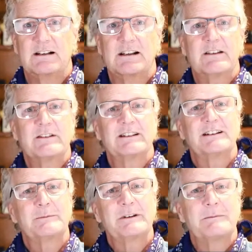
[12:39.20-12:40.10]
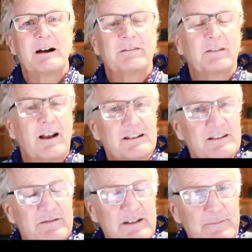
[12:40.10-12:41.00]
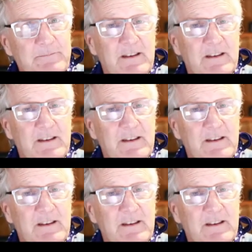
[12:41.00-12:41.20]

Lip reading: give you a little bit of my philosophy